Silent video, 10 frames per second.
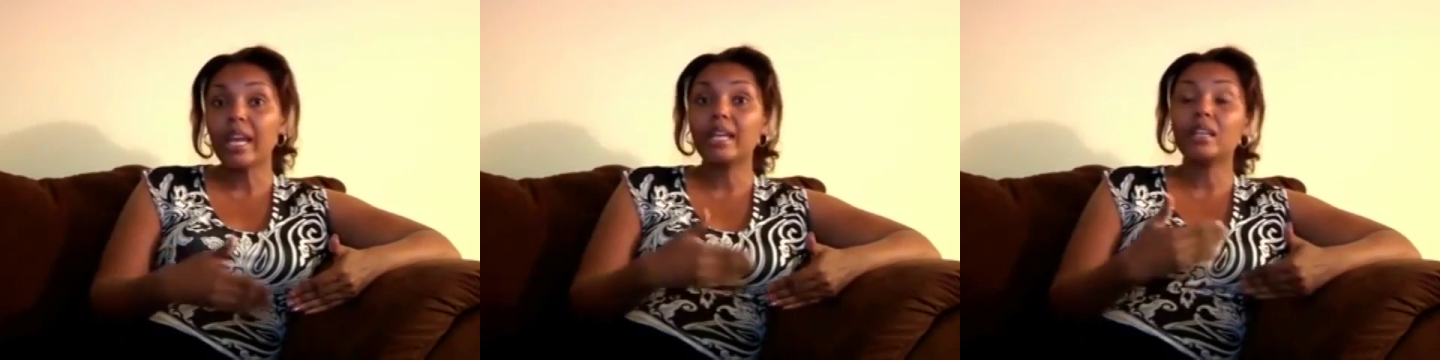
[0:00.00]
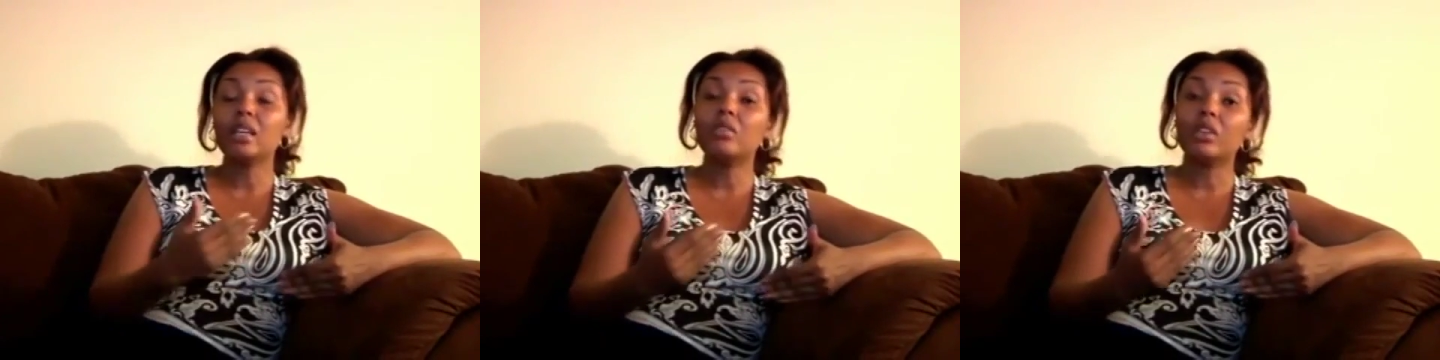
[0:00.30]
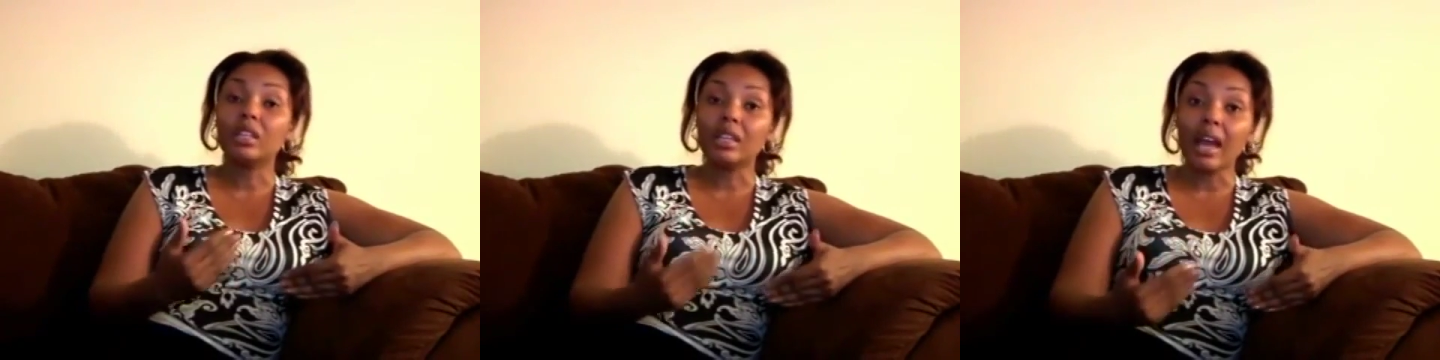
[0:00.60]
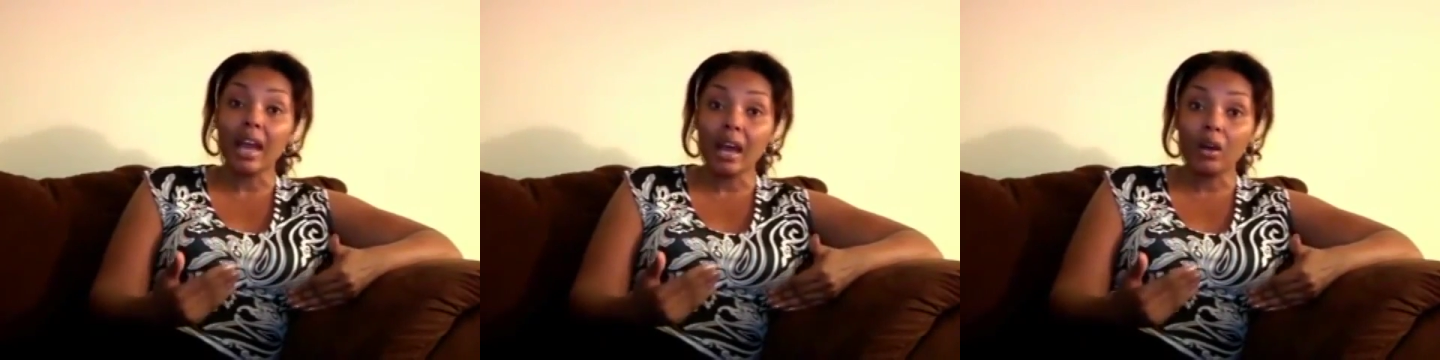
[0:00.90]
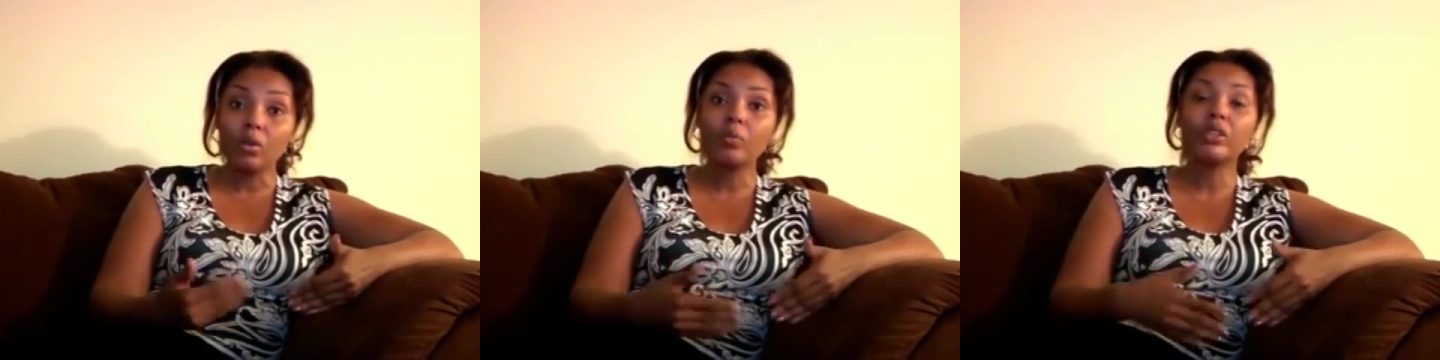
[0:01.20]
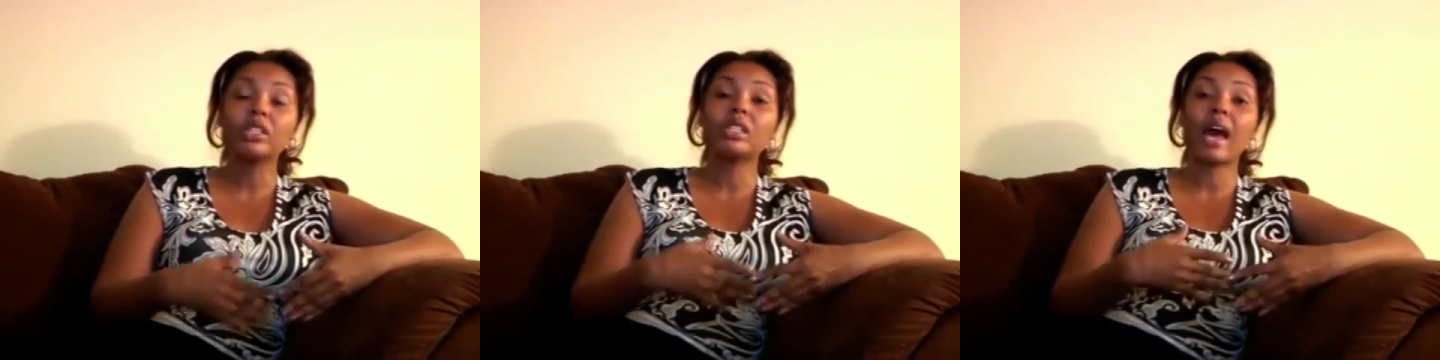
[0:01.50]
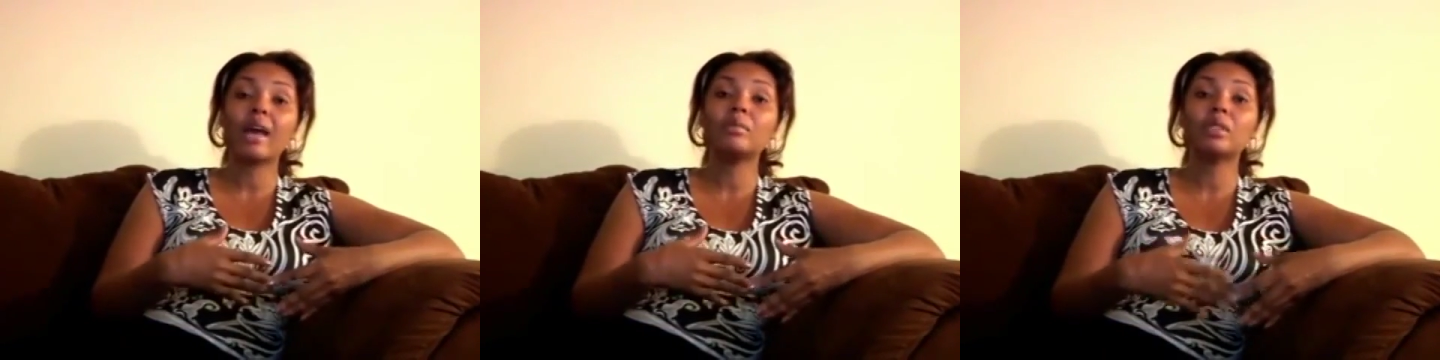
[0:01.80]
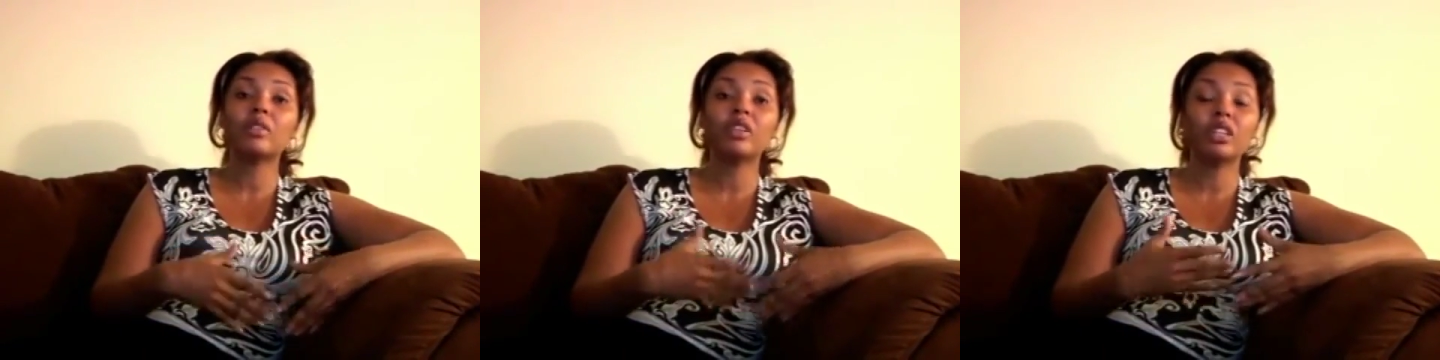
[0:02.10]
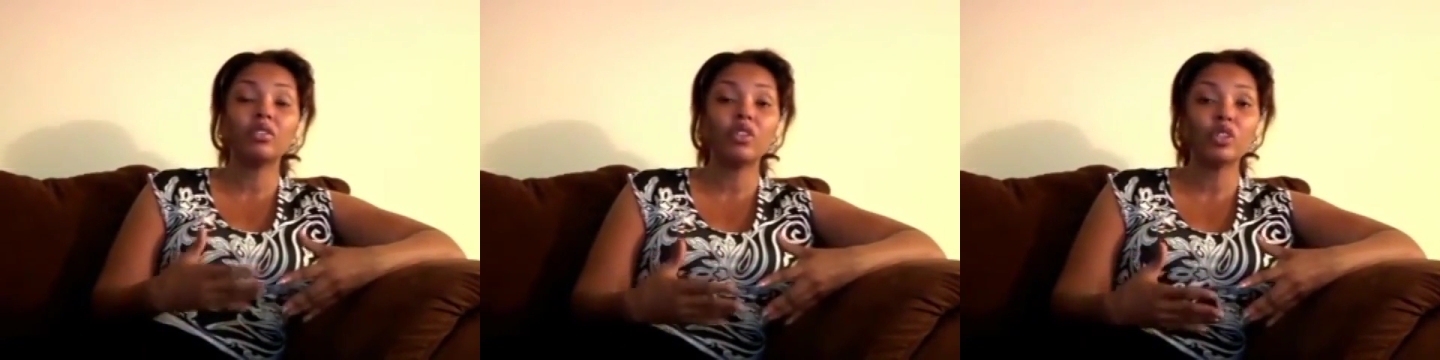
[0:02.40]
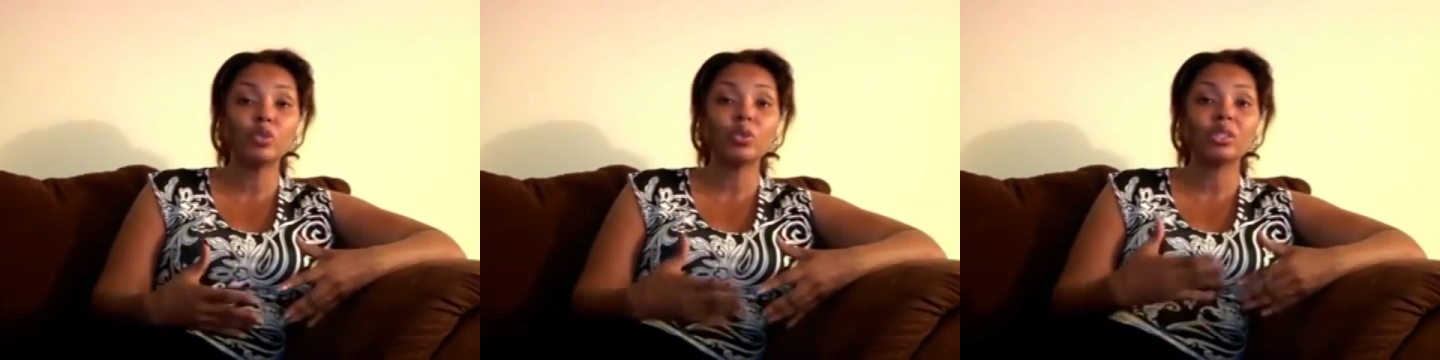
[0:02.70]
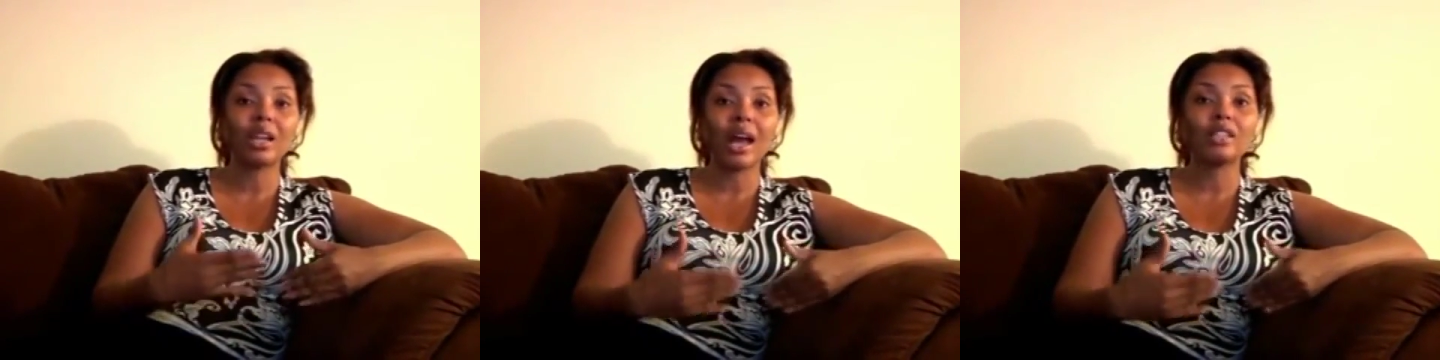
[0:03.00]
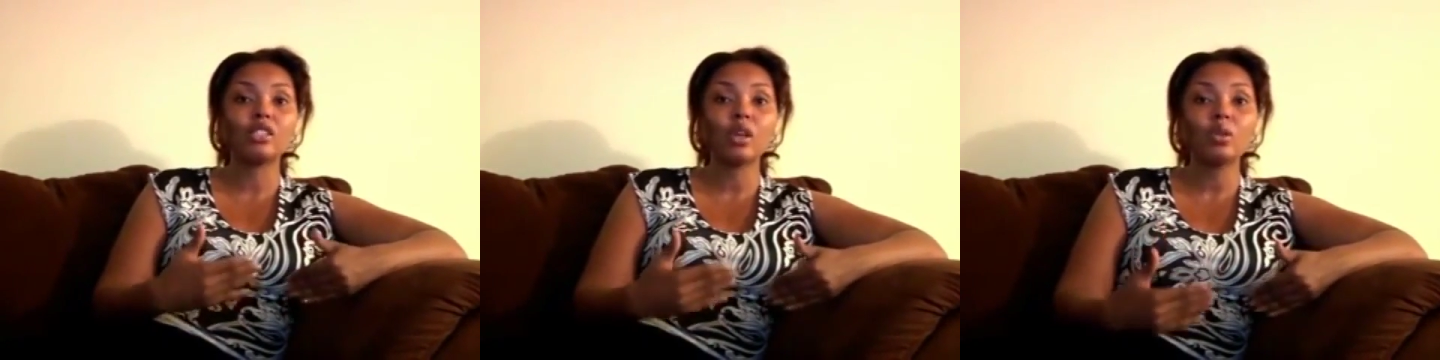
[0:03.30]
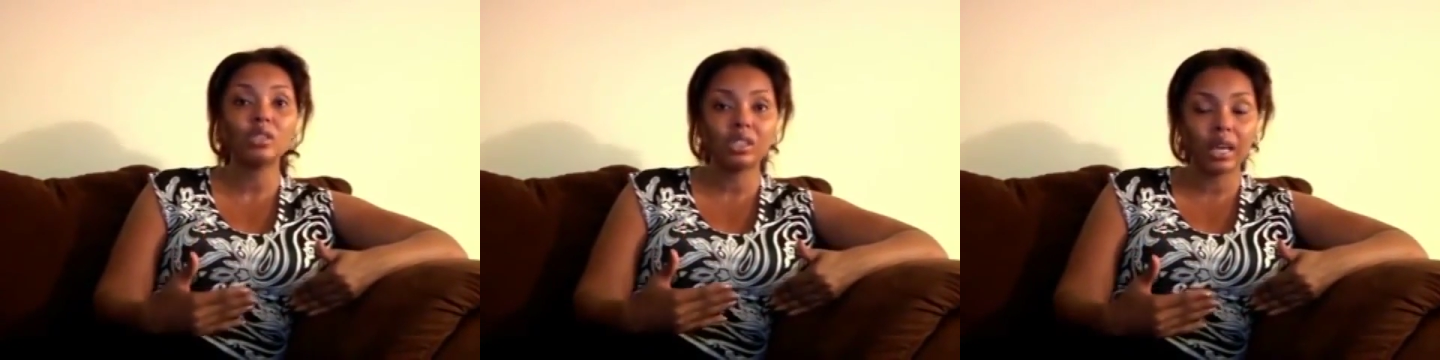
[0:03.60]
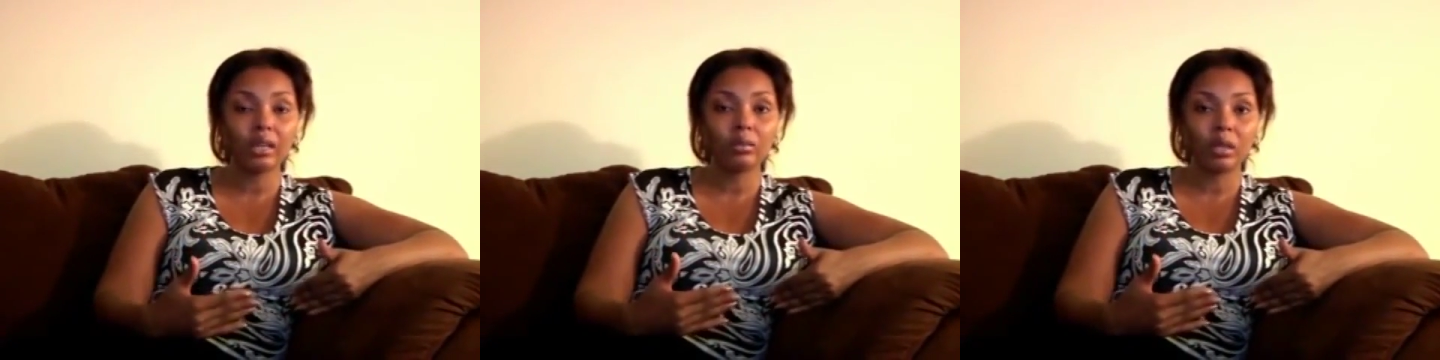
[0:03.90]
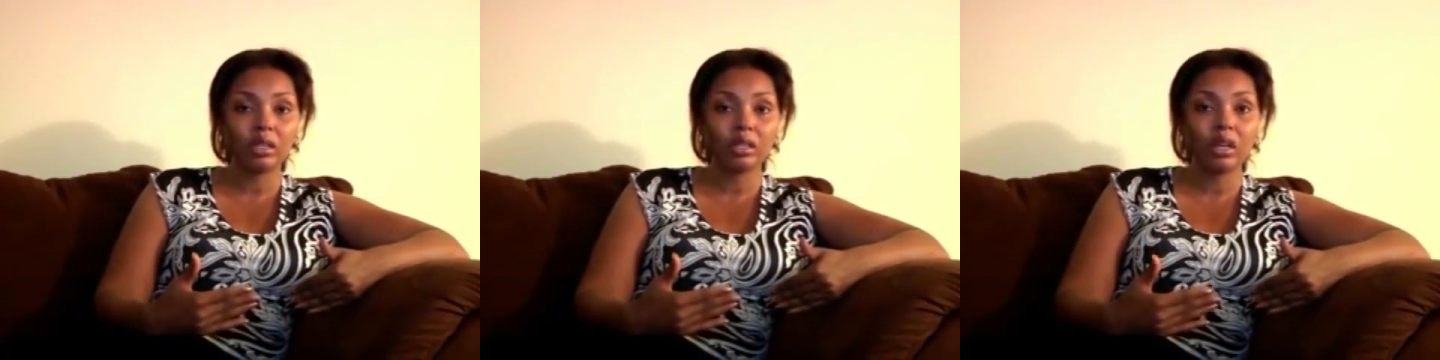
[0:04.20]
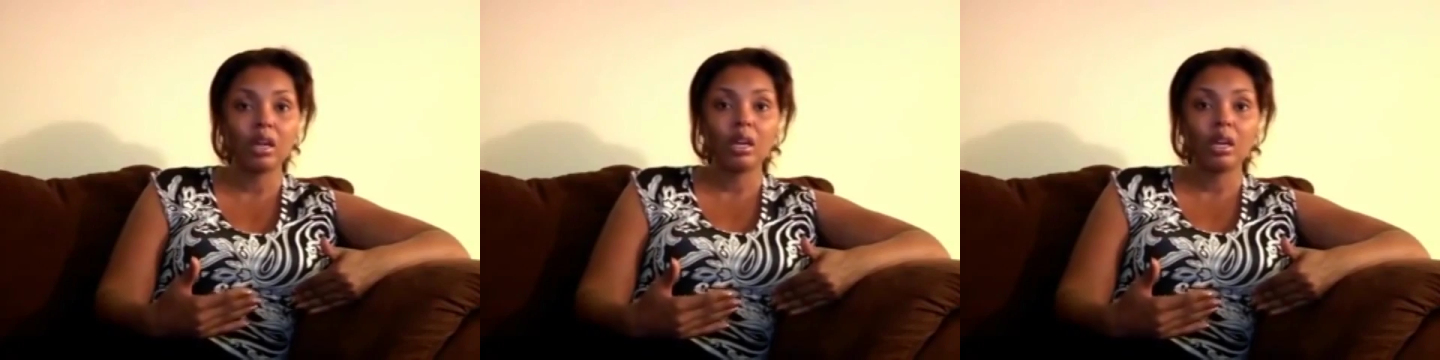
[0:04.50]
and even now the types of individuals that I associate with.